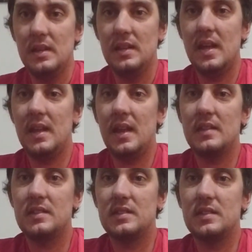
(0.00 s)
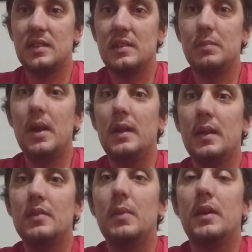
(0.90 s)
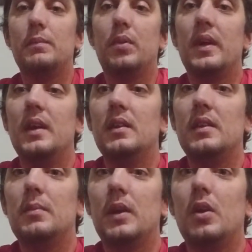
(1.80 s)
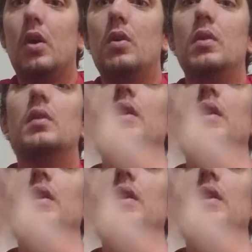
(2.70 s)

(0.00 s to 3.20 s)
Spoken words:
Yeah, that's my plan. That's my goal.